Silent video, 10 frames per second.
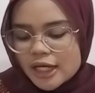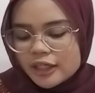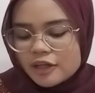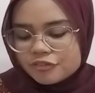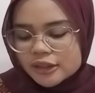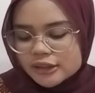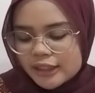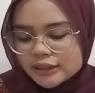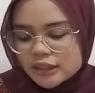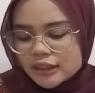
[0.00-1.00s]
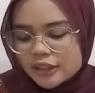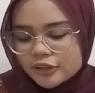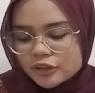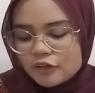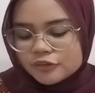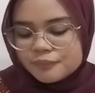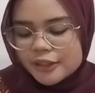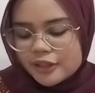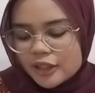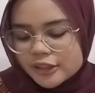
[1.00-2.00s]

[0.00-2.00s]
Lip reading: and all of that things are not owned by the